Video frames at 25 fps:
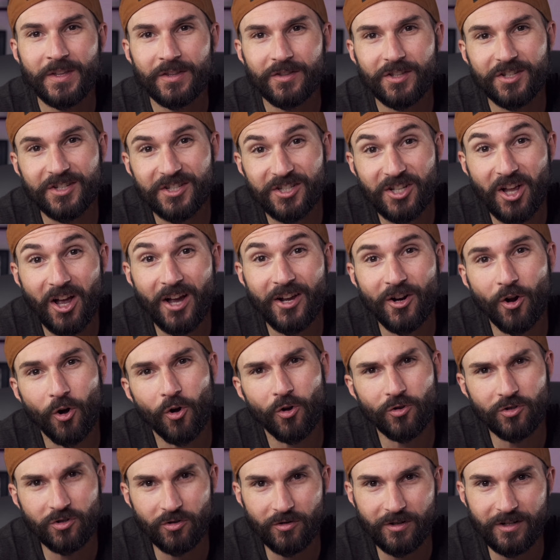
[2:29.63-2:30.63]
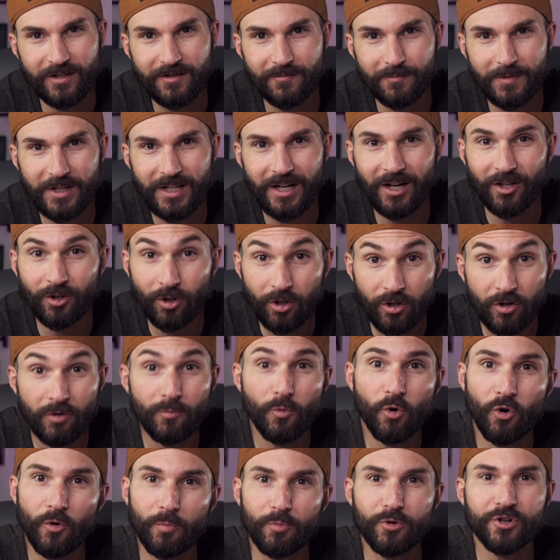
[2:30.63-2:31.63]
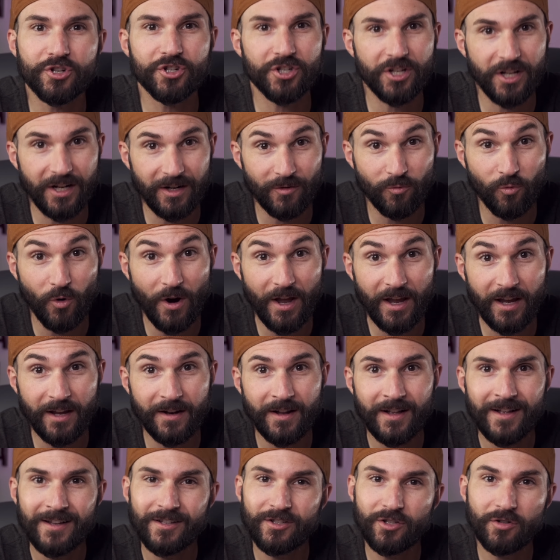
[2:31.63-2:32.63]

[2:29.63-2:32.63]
The design also gives me a little more appreciated weight